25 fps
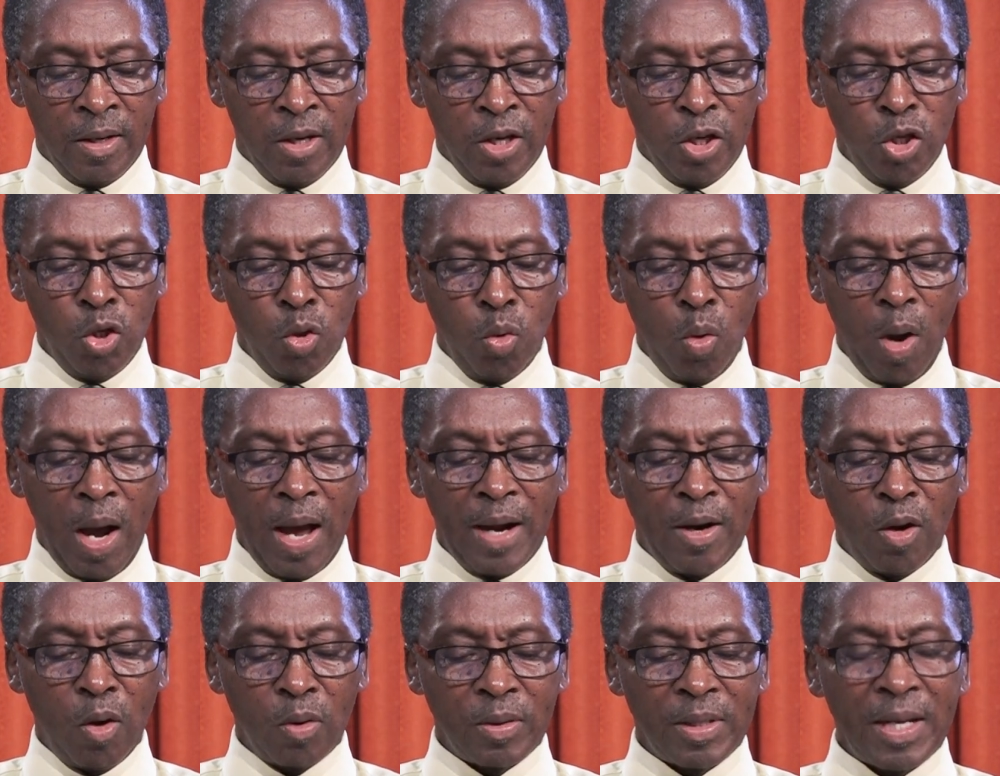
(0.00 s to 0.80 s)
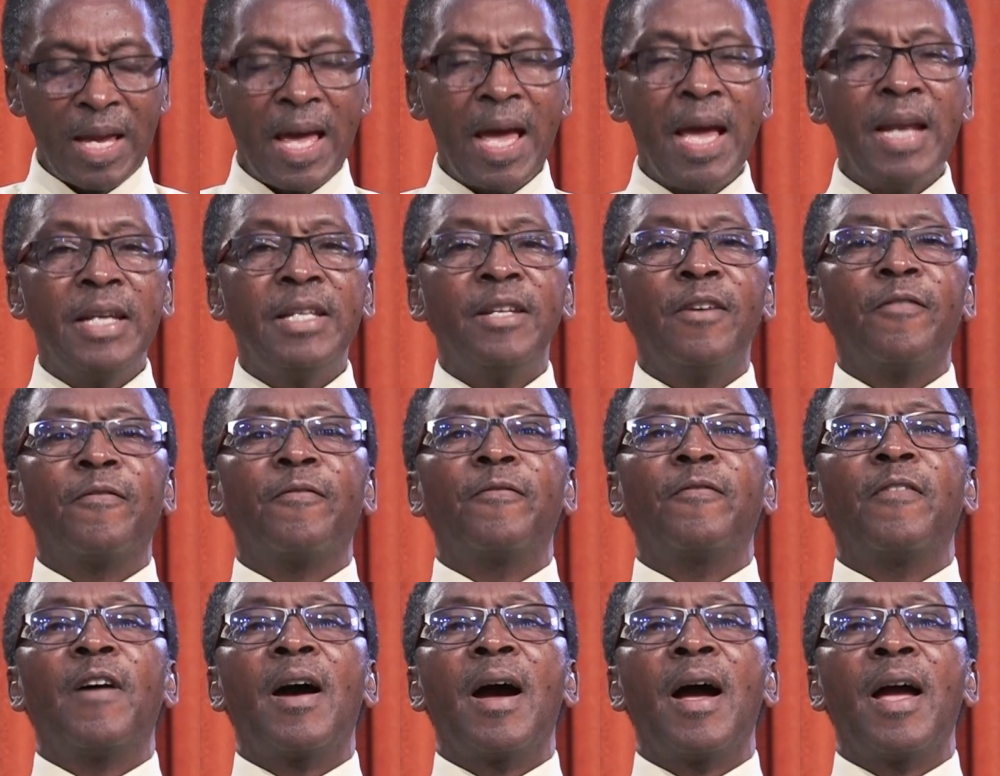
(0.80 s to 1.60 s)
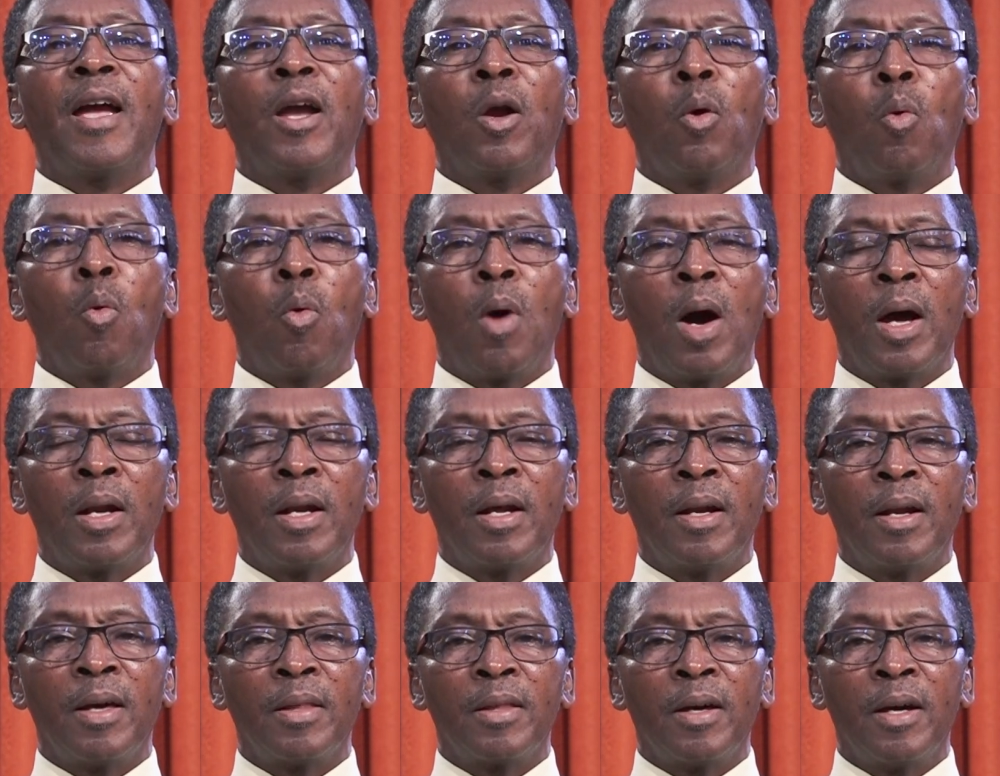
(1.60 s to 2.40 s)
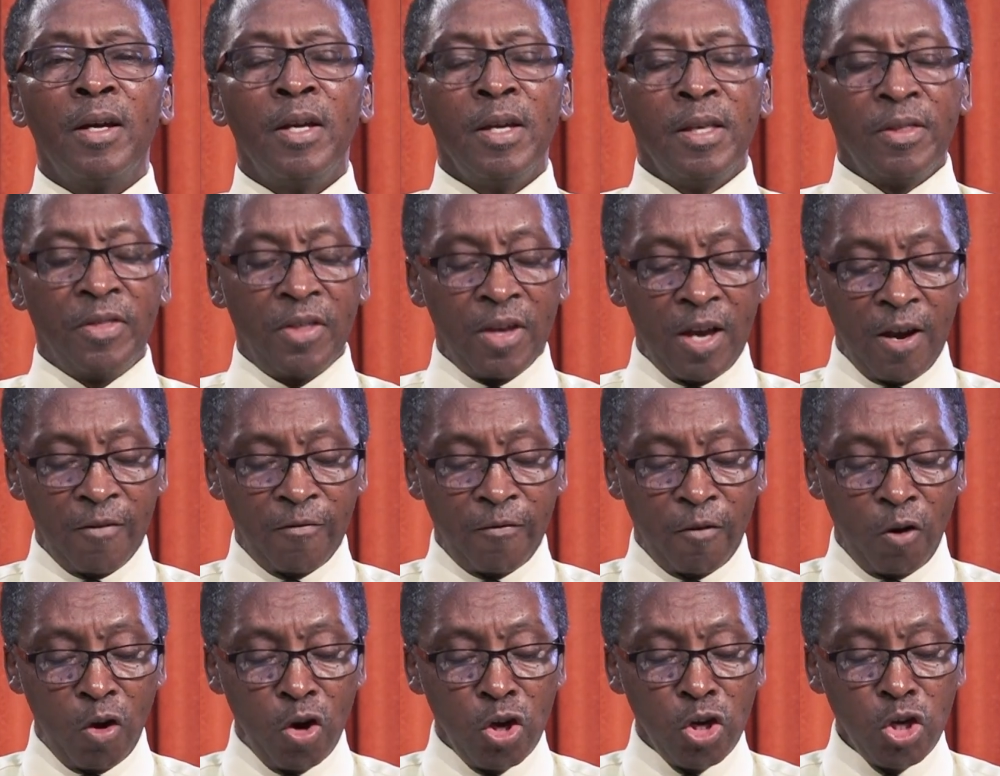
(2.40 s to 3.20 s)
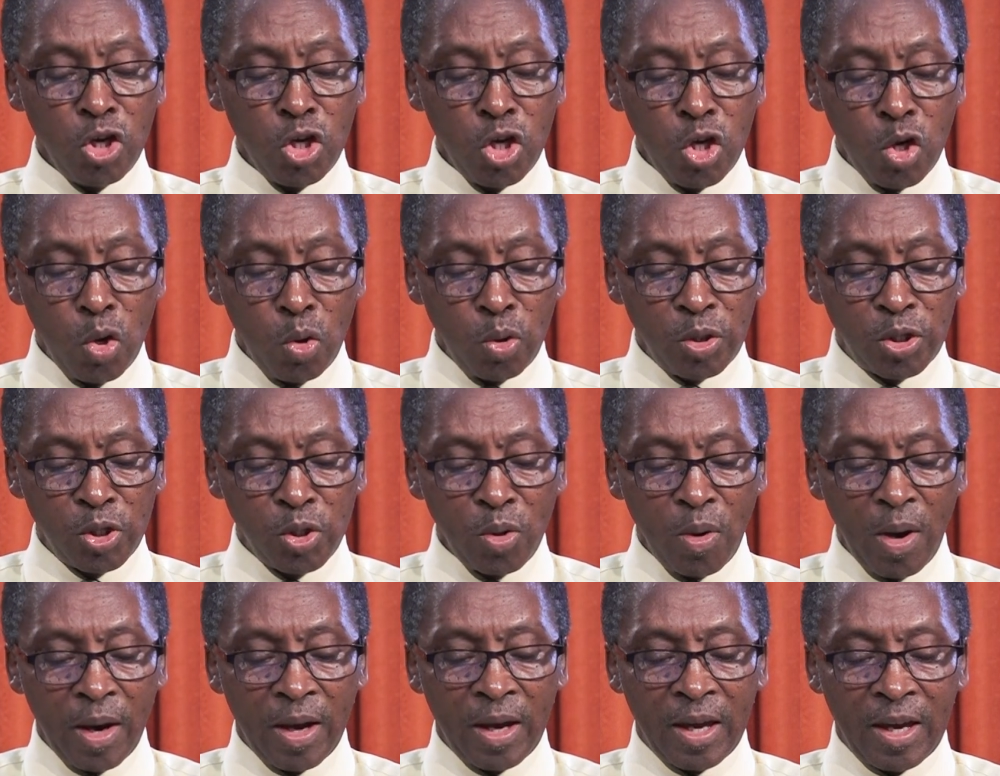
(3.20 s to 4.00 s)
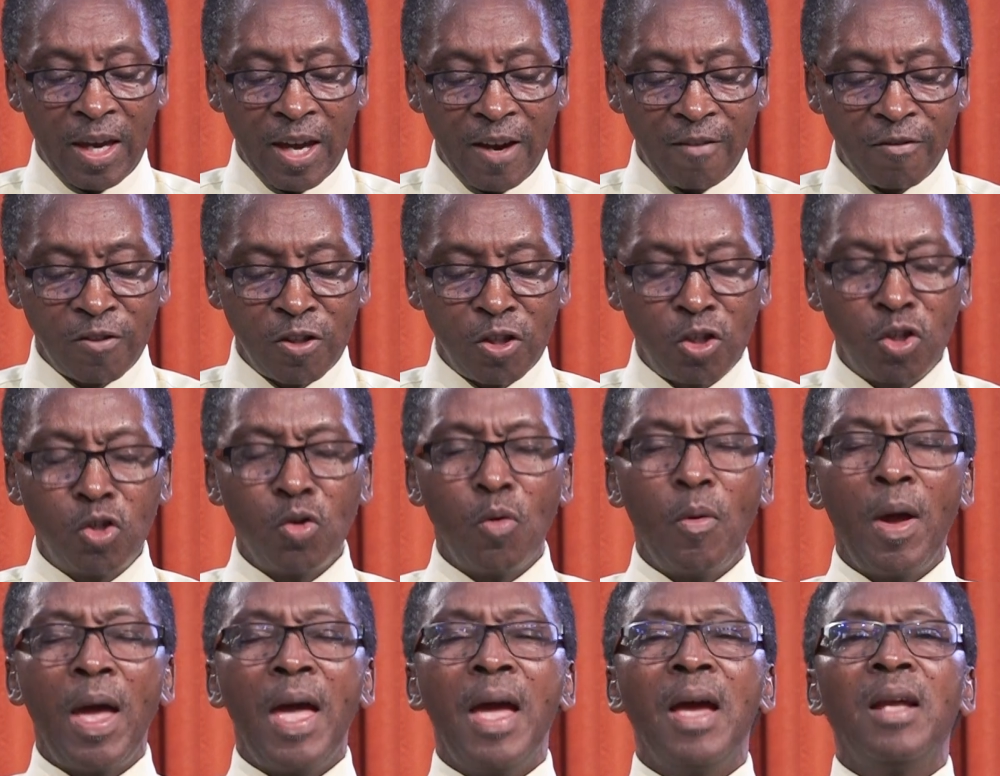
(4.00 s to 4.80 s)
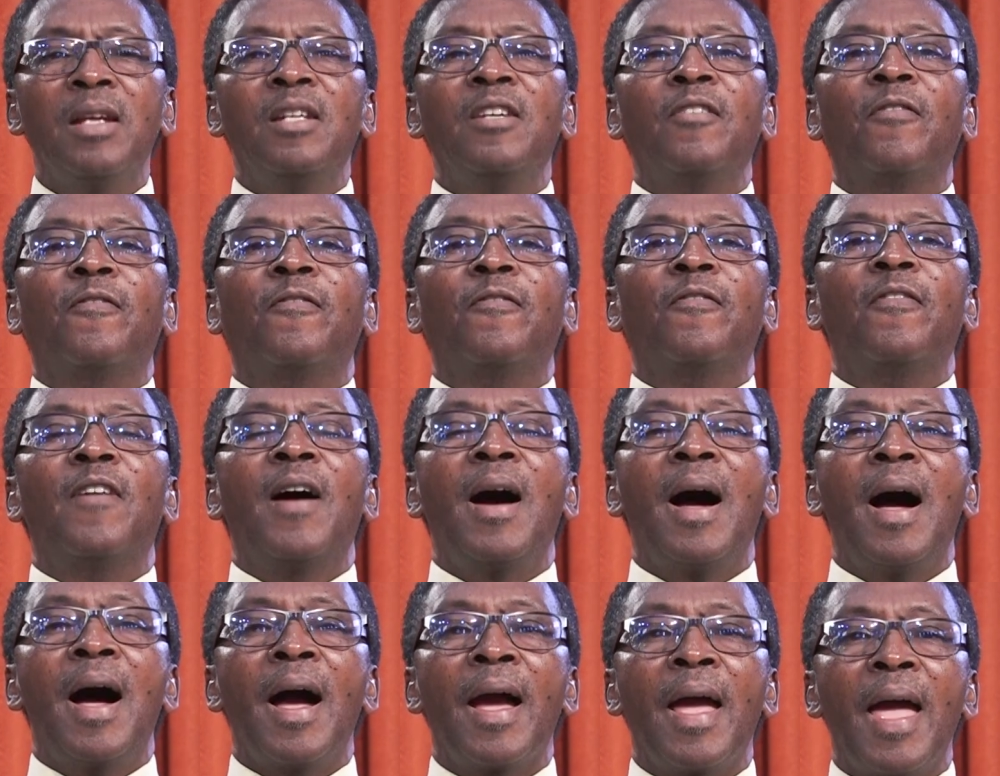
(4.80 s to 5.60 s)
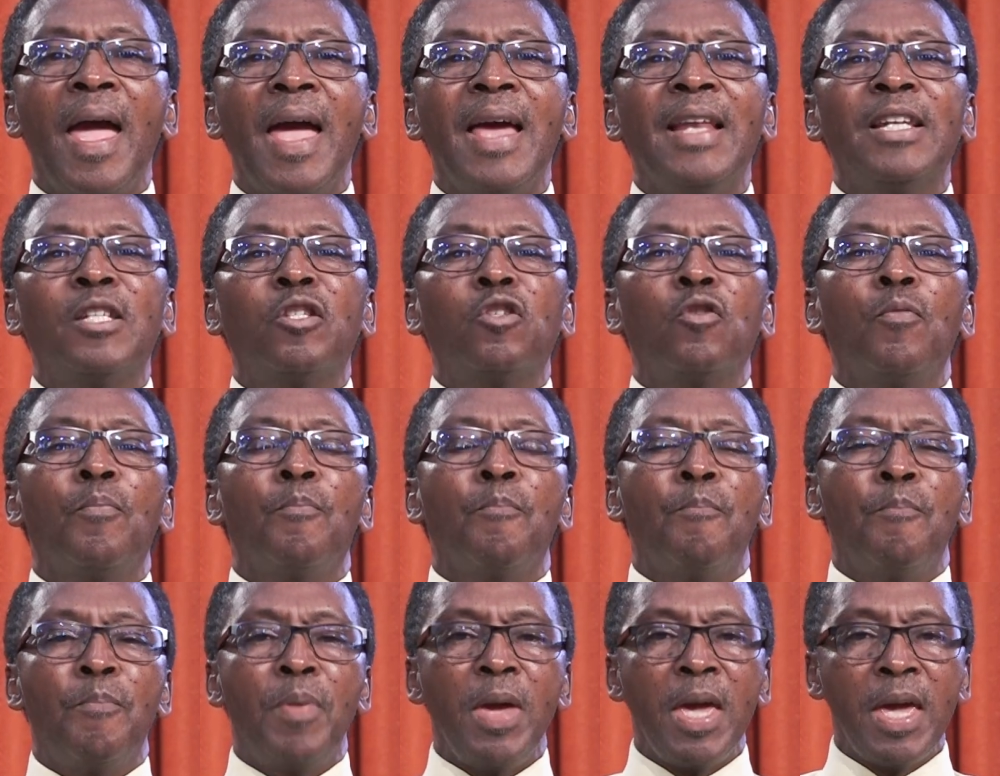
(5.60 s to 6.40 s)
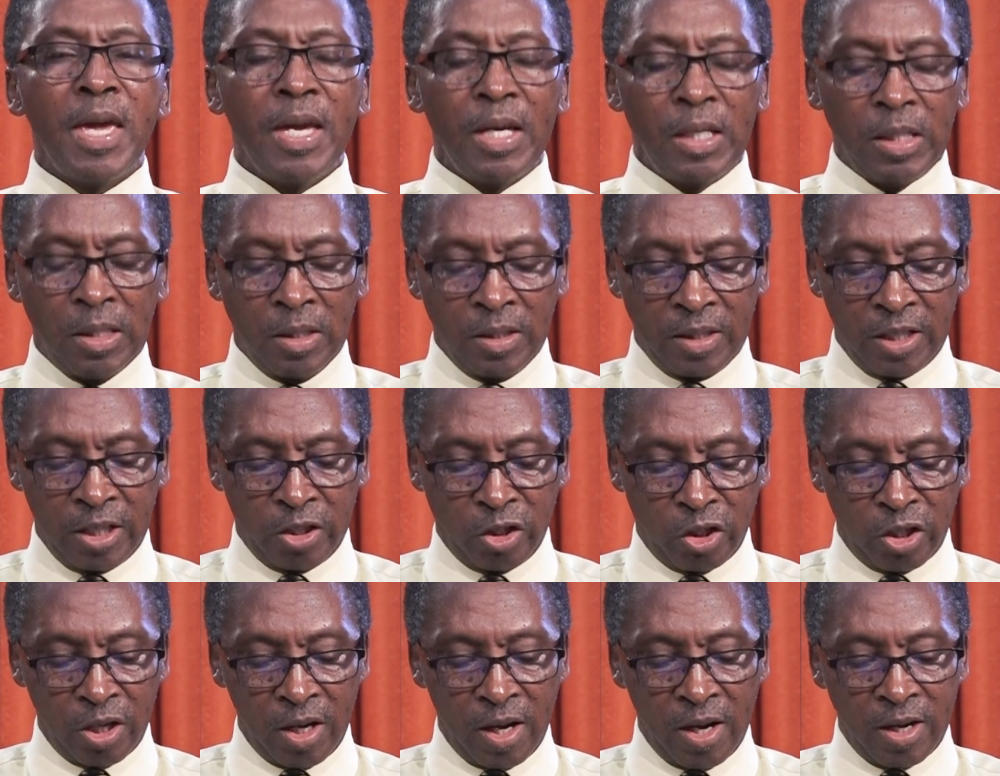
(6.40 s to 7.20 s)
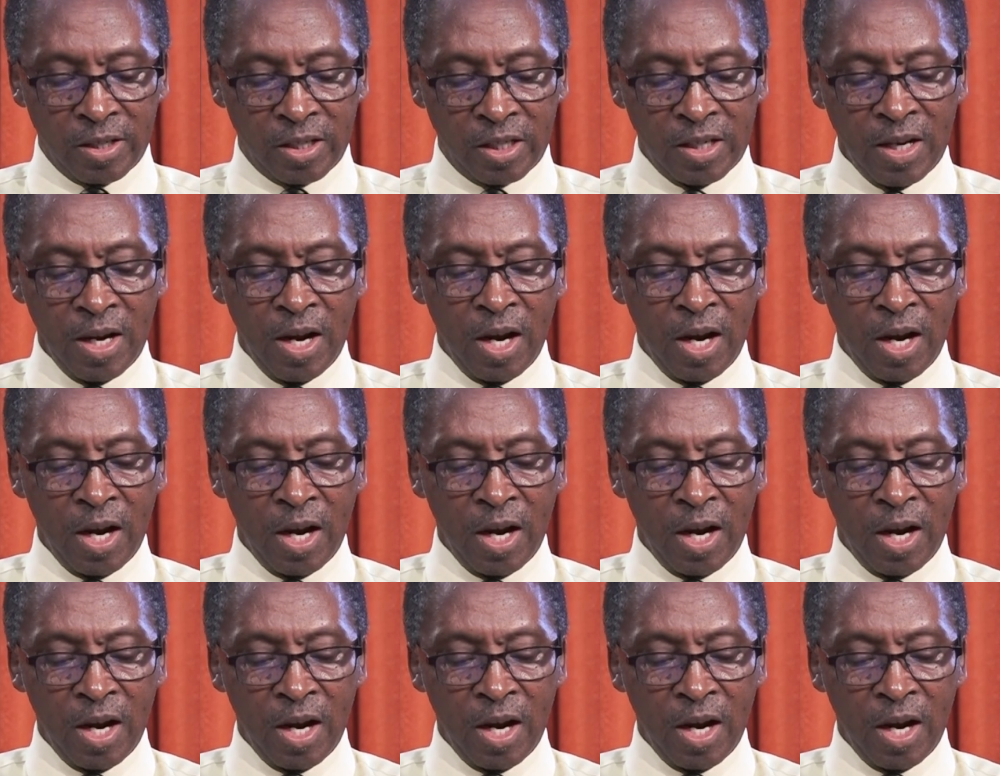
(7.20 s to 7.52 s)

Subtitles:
You are not edifying one another. Therefore, use your gifts to edify and to build the church,